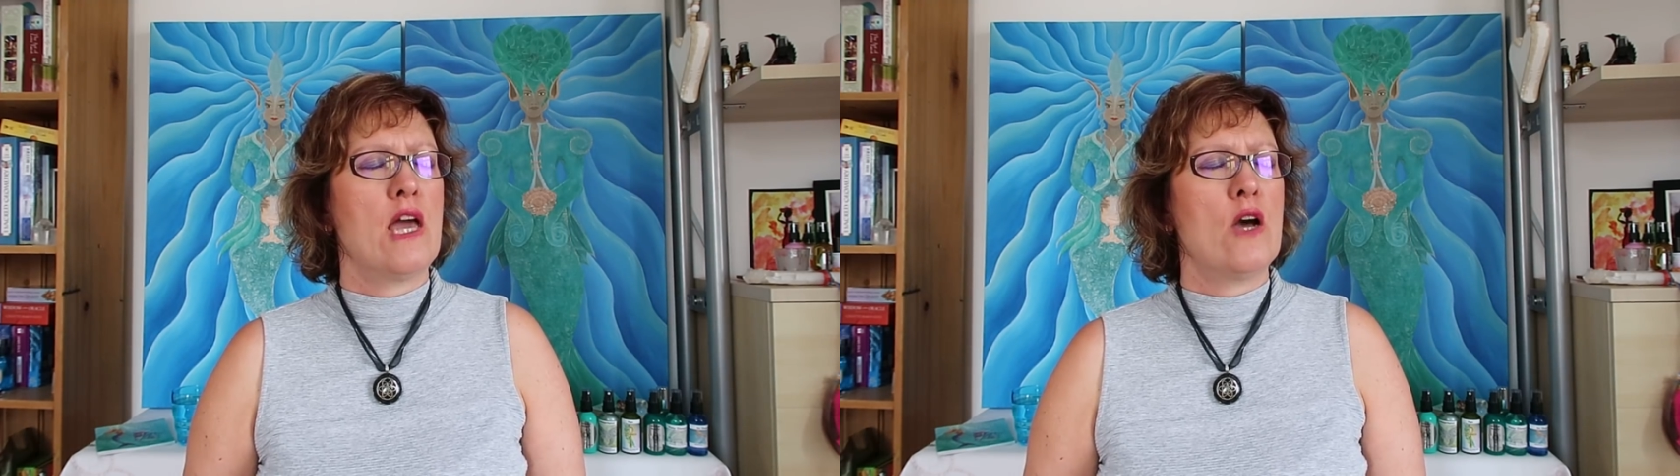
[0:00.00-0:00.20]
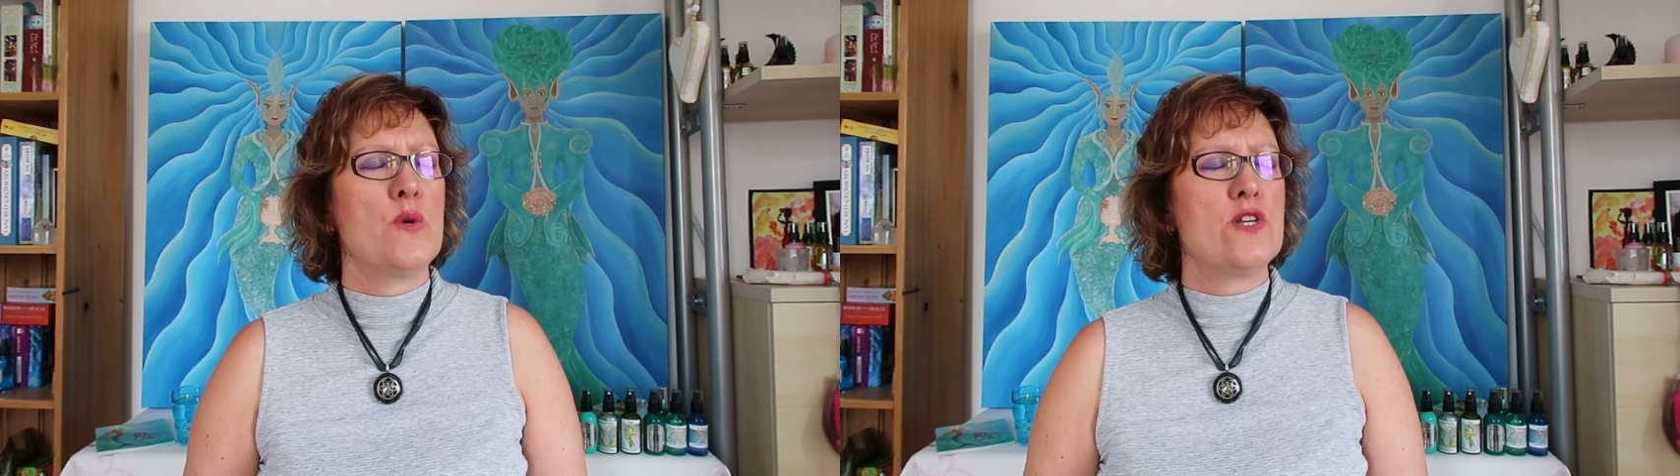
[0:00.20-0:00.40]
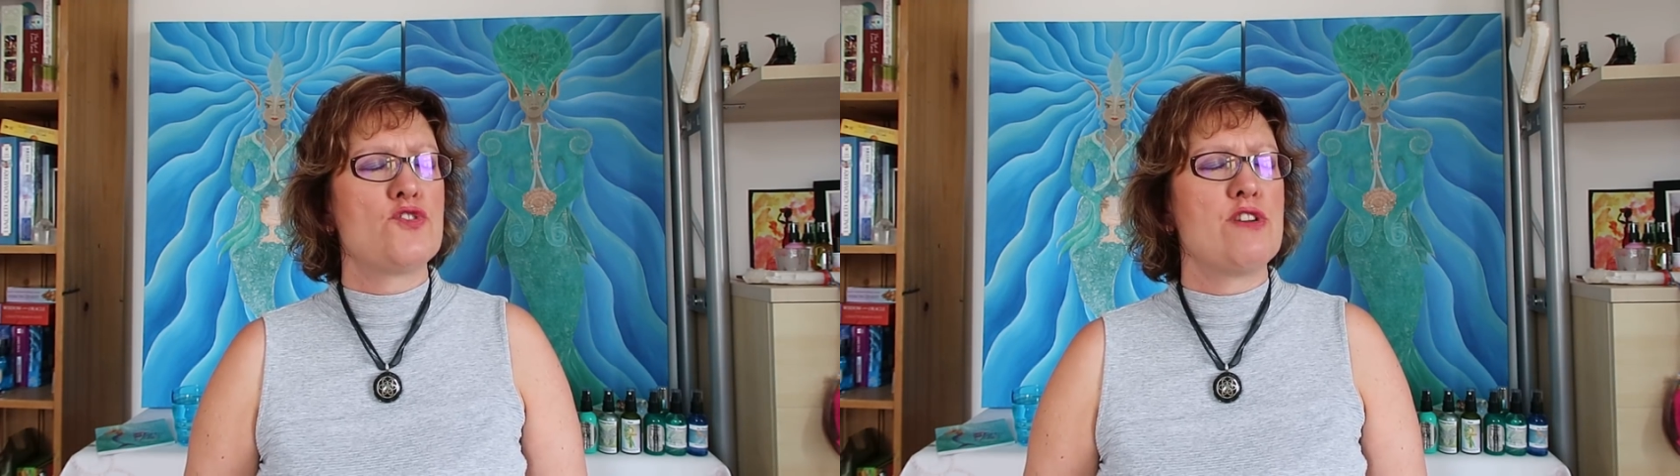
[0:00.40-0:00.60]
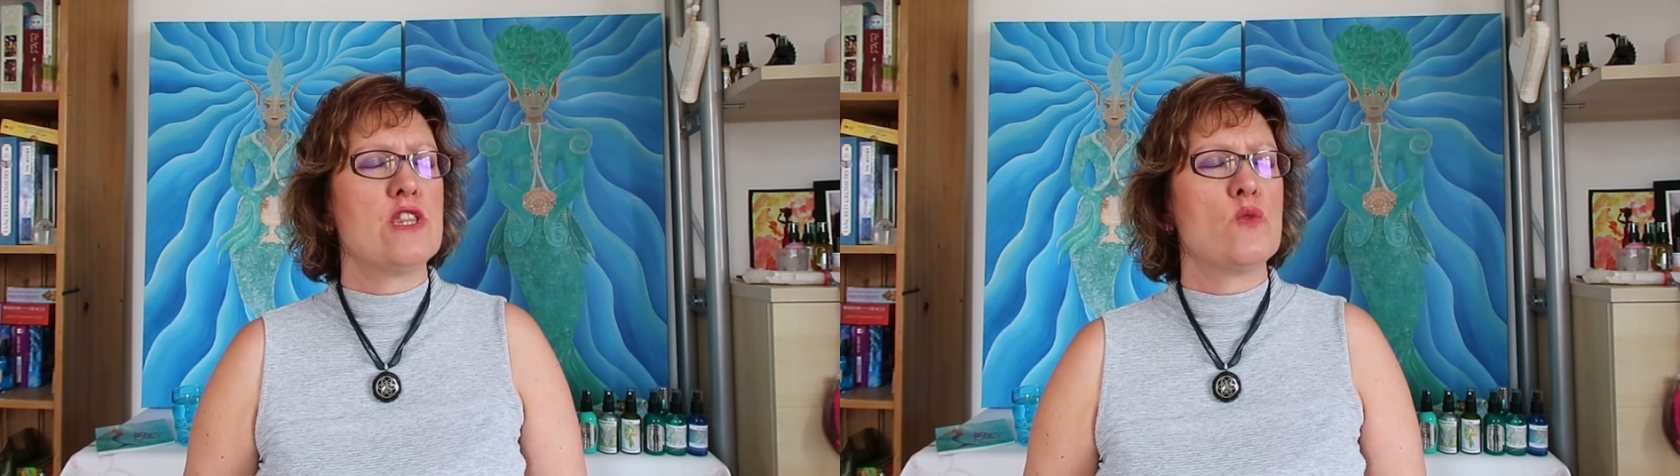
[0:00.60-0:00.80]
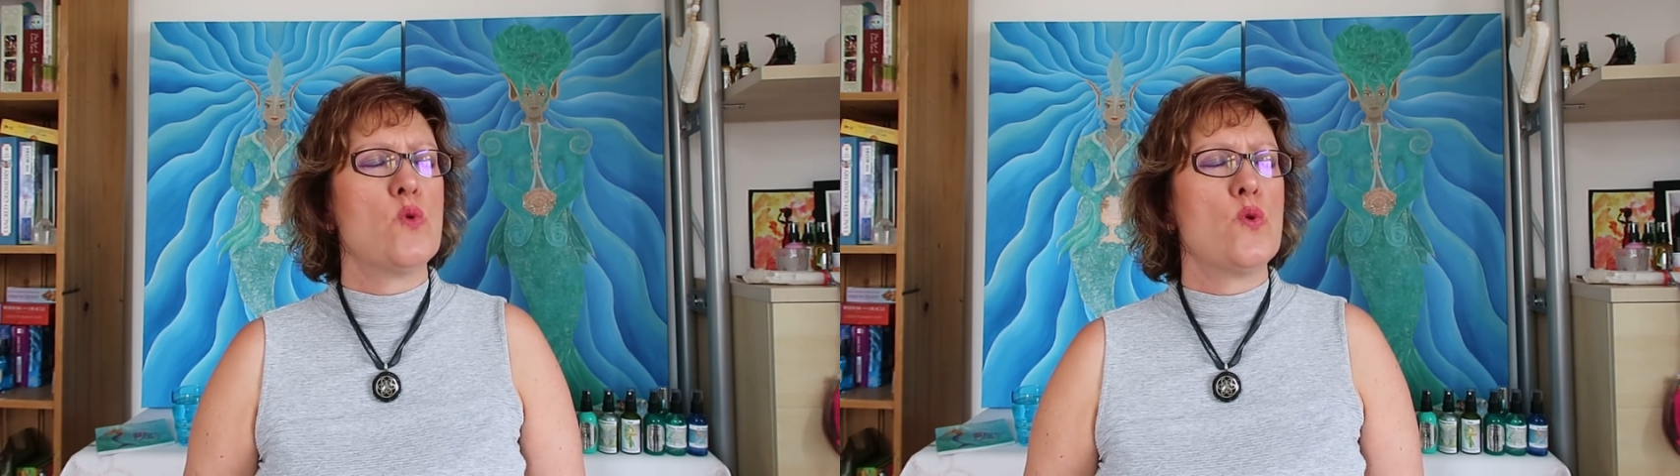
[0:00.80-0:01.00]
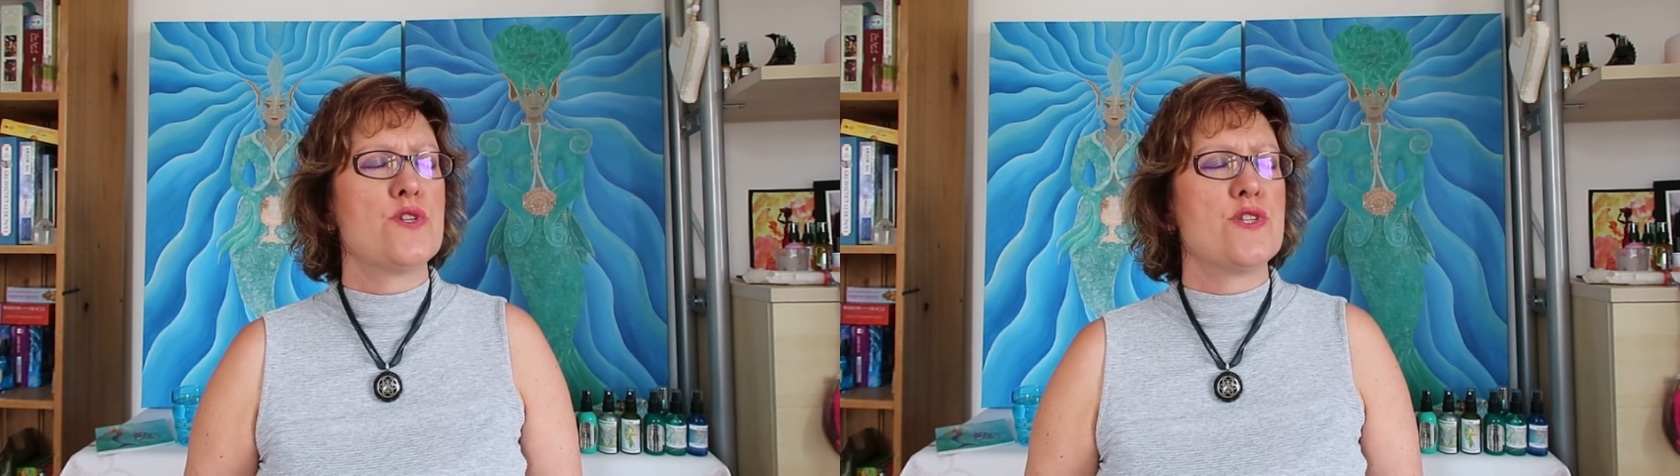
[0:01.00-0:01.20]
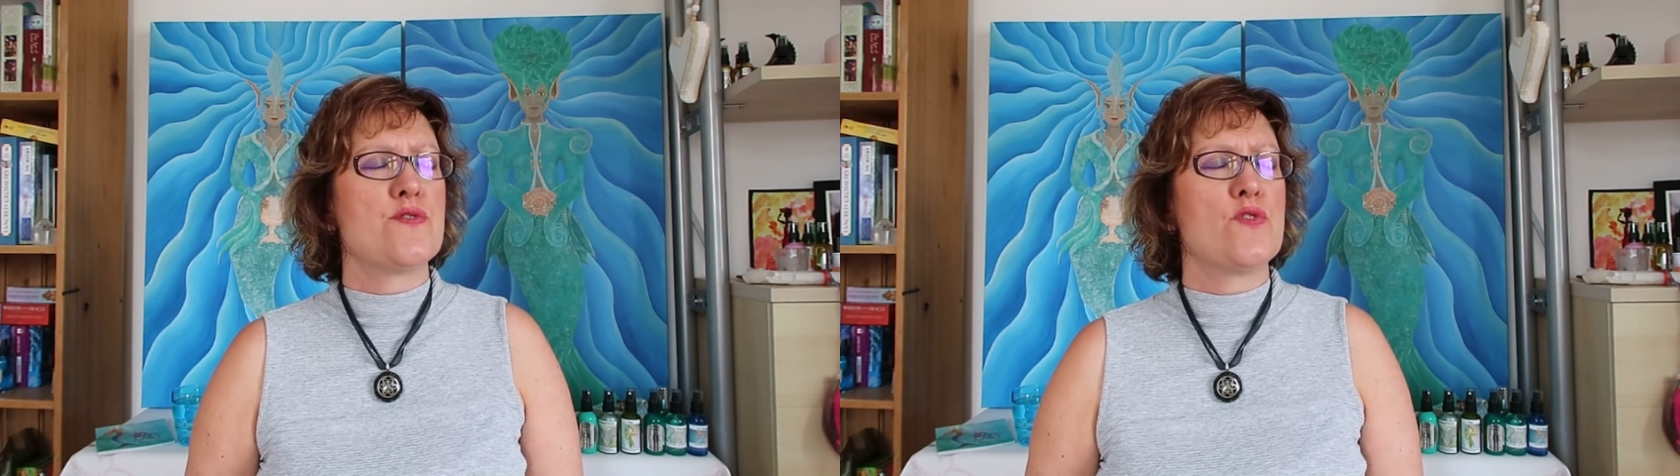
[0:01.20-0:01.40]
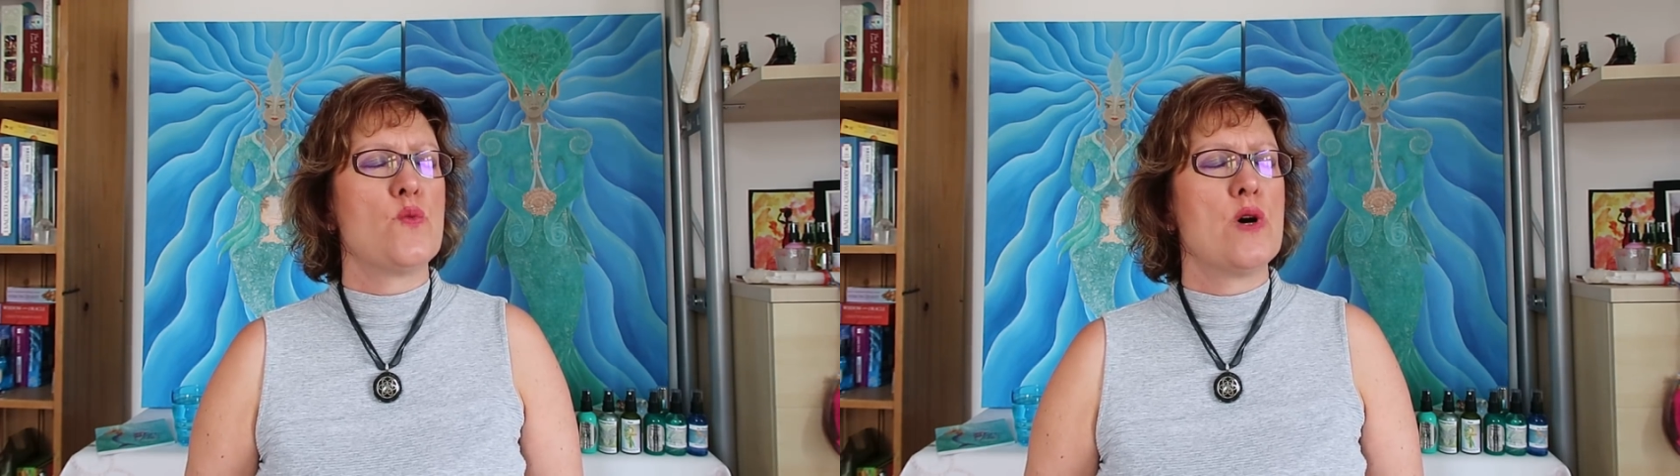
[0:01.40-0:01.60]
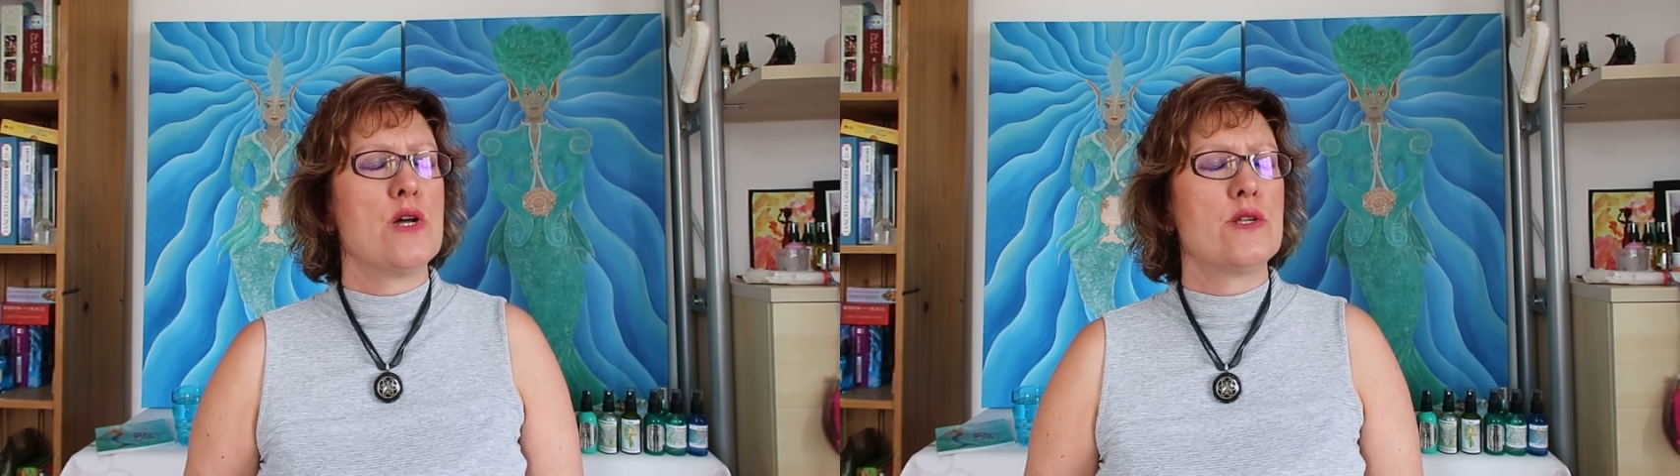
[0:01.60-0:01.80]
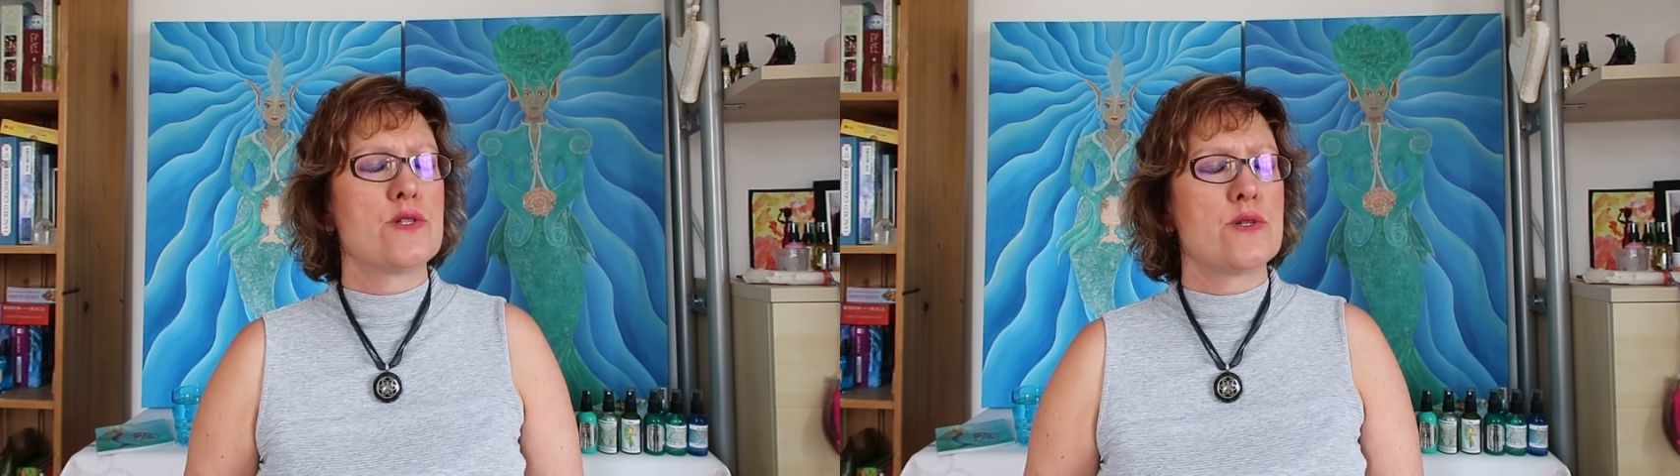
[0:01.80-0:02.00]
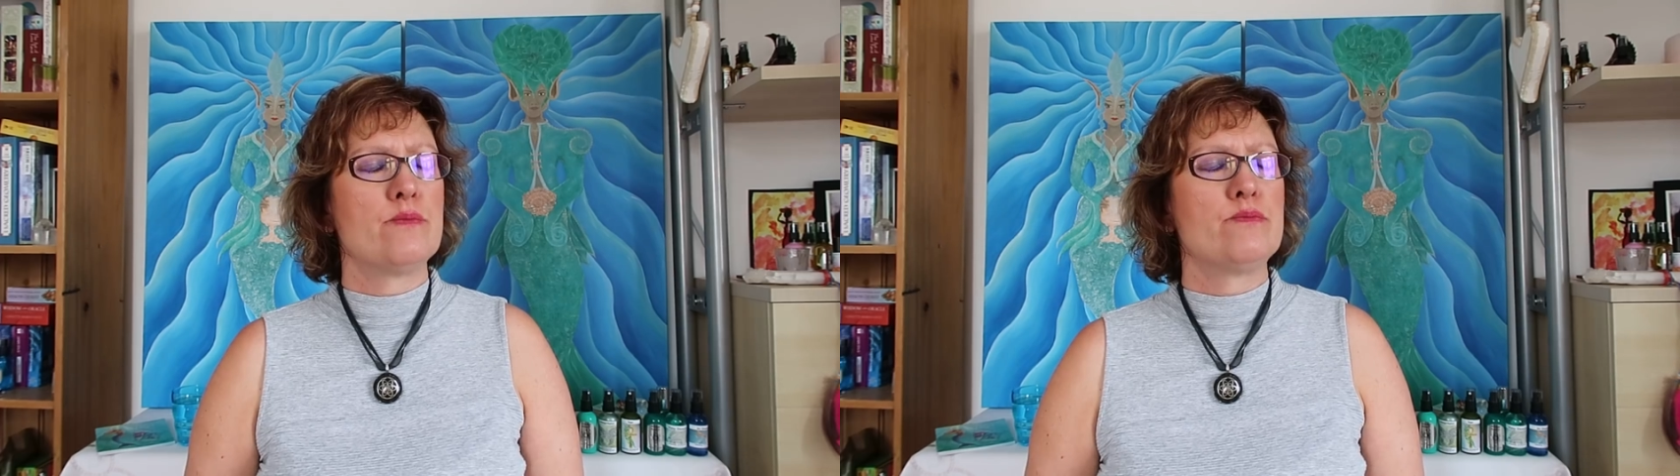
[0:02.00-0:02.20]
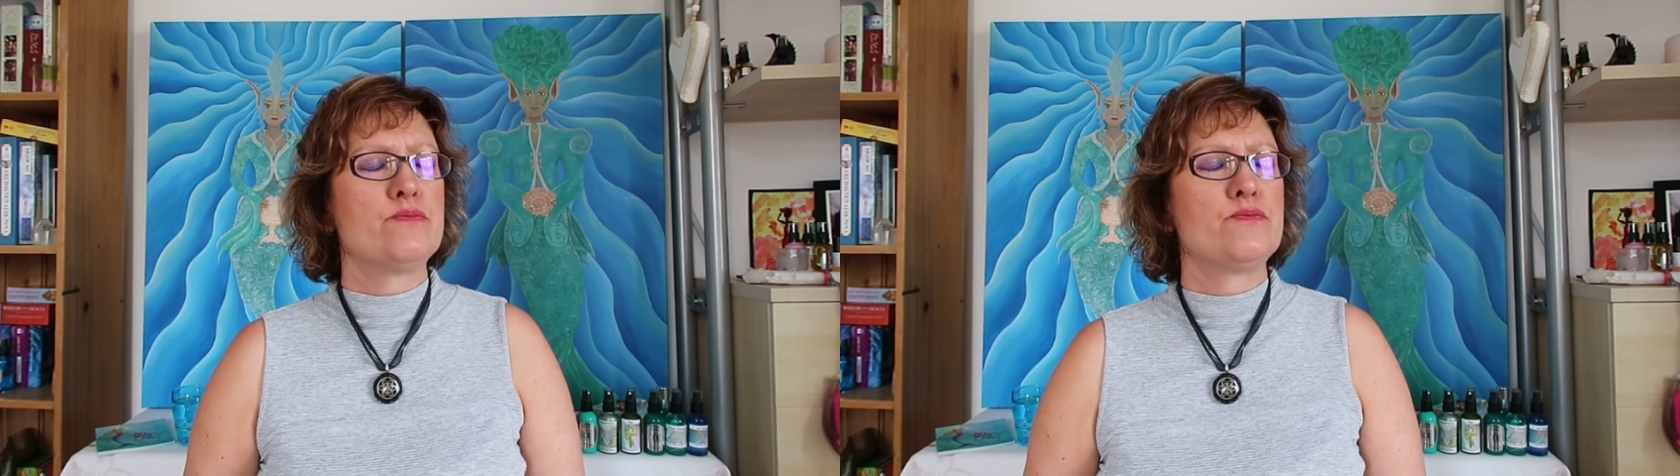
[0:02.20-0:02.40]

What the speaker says: How we treat the waters of the world.